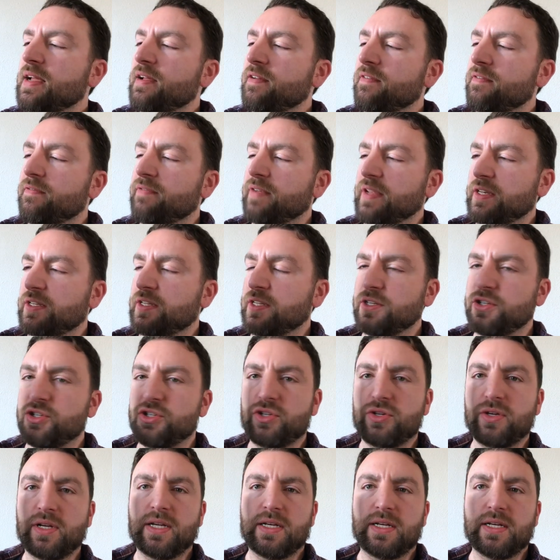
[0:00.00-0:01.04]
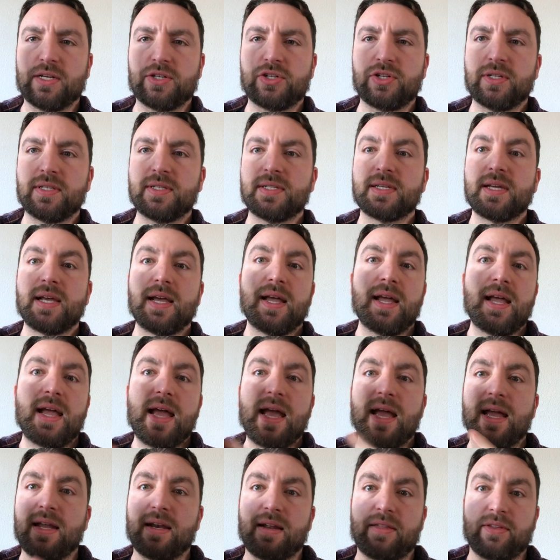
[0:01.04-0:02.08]
vintage editions
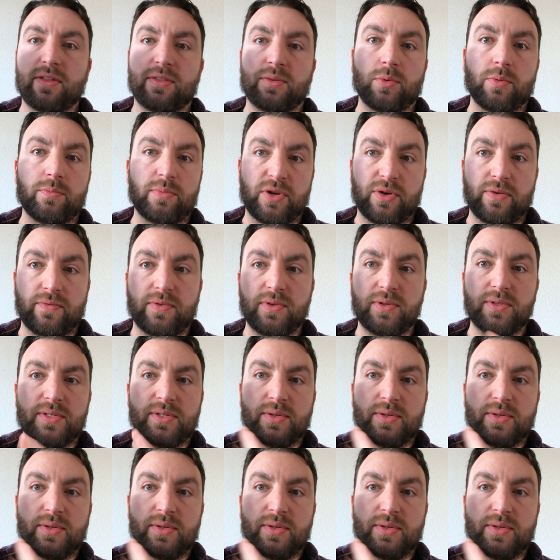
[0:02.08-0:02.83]
and I thought they were beautiful.